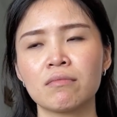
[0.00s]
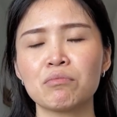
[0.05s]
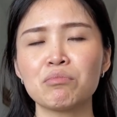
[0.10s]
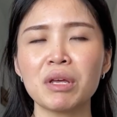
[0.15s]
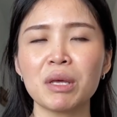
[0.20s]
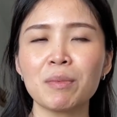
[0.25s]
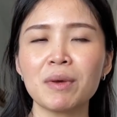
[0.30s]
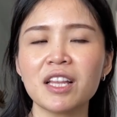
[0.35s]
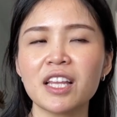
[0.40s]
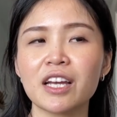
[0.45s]

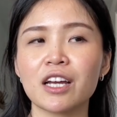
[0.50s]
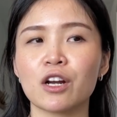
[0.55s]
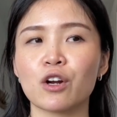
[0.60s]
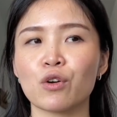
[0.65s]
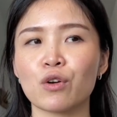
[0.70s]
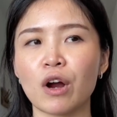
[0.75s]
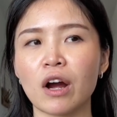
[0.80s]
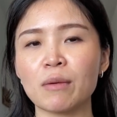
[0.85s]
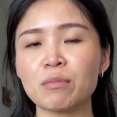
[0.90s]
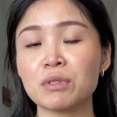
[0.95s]
maybe like a
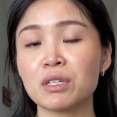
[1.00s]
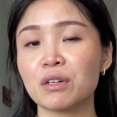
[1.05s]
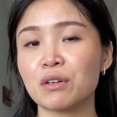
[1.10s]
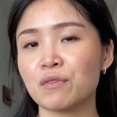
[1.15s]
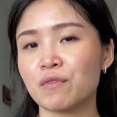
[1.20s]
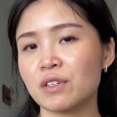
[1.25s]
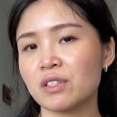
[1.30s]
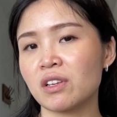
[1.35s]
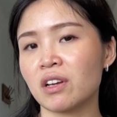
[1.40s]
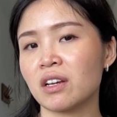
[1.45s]
cropped
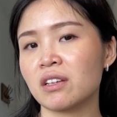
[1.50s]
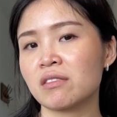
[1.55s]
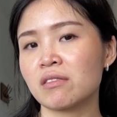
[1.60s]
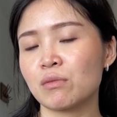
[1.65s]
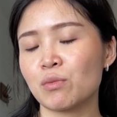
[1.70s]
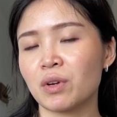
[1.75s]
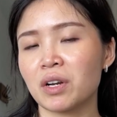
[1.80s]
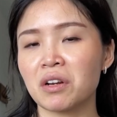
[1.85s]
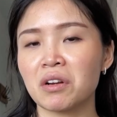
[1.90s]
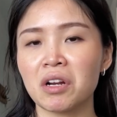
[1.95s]
oversized
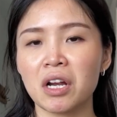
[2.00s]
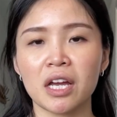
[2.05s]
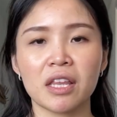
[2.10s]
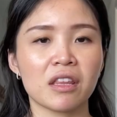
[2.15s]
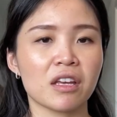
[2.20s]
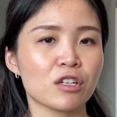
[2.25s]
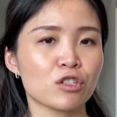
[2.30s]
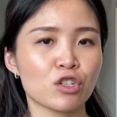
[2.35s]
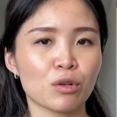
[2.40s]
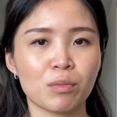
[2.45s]
sweater I
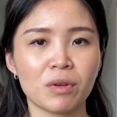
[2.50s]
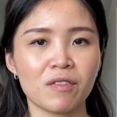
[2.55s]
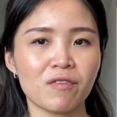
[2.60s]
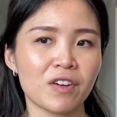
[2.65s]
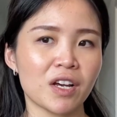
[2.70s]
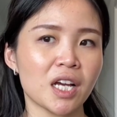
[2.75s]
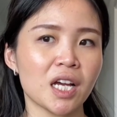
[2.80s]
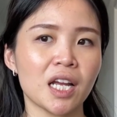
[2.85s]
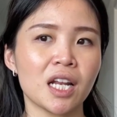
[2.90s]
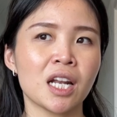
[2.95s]
think should be
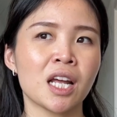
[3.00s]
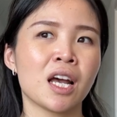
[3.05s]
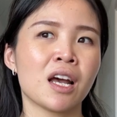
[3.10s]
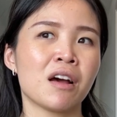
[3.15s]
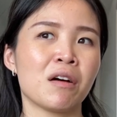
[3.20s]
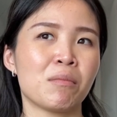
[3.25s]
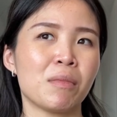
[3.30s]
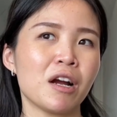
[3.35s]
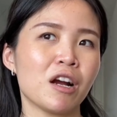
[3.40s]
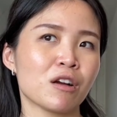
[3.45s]
fine.
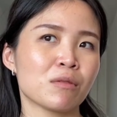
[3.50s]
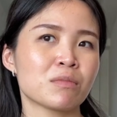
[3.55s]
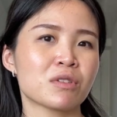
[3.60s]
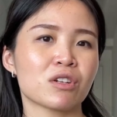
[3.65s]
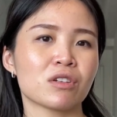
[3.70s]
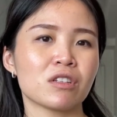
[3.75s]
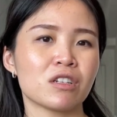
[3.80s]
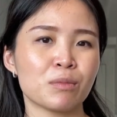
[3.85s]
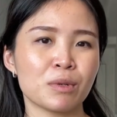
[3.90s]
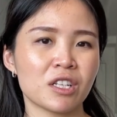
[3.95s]
My arms are
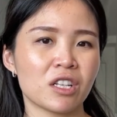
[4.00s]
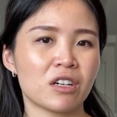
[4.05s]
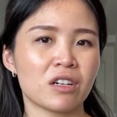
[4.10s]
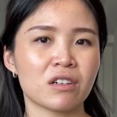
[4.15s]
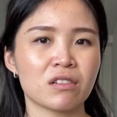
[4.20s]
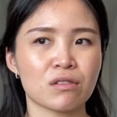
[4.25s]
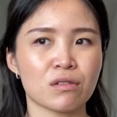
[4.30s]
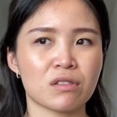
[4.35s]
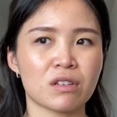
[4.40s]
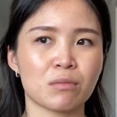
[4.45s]
a little bit
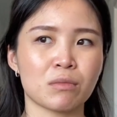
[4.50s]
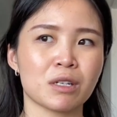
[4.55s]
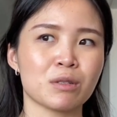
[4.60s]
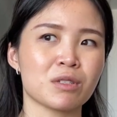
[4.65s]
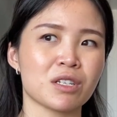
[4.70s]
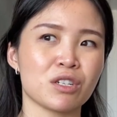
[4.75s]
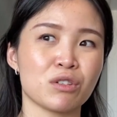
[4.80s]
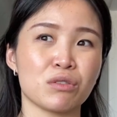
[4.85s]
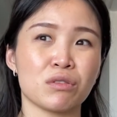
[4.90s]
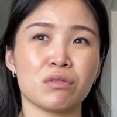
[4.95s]
long, so sometimes
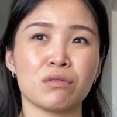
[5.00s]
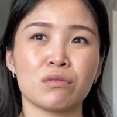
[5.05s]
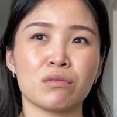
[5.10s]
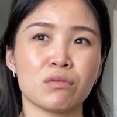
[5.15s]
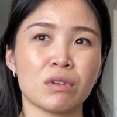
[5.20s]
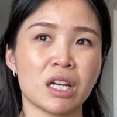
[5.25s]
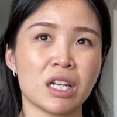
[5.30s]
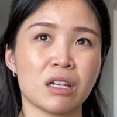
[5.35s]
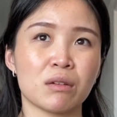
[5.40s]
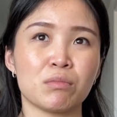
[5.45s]
I do
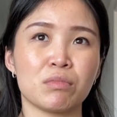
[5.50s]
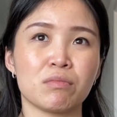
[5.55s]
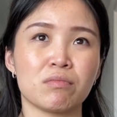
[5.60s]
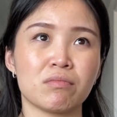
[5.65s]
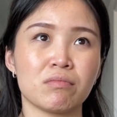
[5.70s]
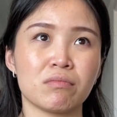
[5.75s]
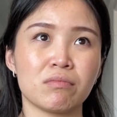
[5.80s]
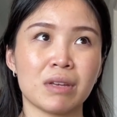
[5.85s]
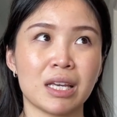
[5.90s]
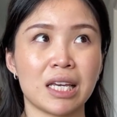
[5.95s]
end up
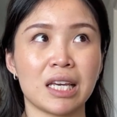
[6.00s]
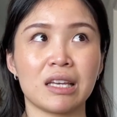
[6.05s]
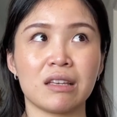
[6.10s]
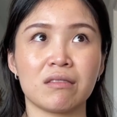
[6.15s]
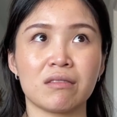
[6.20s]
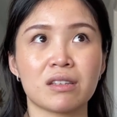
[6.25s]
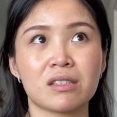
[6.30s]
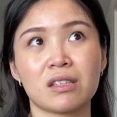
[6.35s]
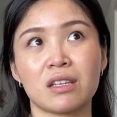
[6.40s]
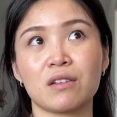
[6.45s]

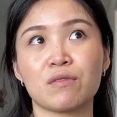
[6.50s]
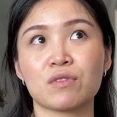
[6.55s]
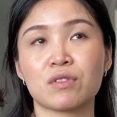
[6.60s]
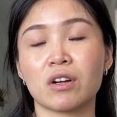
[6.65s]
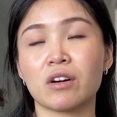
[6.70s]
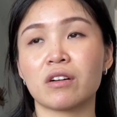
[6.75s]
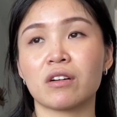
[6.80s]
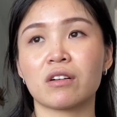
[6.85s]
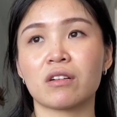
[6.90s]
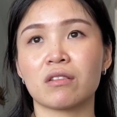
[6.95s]
making the sleeves
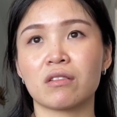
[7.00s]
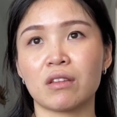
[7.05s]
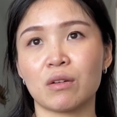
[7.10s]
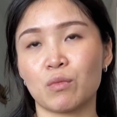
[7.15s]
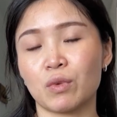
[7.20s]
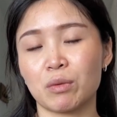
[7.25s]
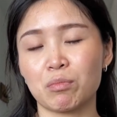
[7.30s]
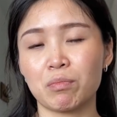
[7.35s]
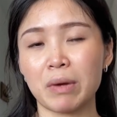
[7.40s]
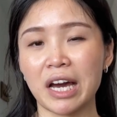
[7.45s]
longer than
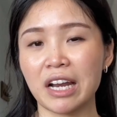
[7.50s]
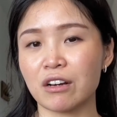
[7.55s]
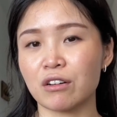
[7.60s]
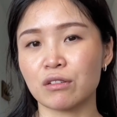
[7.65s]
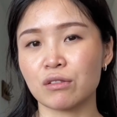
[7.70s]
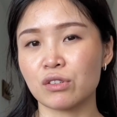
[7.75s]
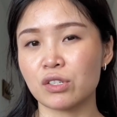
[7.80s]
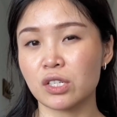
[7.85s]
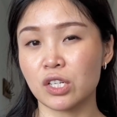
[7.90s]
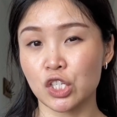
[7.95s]
what
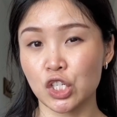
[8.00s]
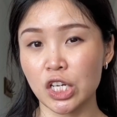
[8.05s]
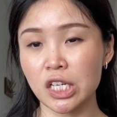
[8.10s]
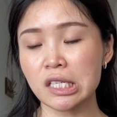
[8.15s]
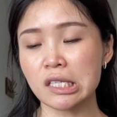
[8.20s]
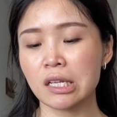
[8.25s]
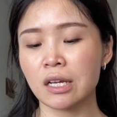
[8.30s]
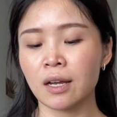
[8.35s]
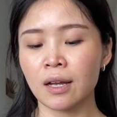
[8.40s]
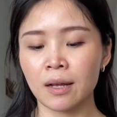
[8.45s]
patterns
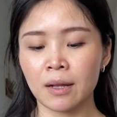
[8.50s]
suggest.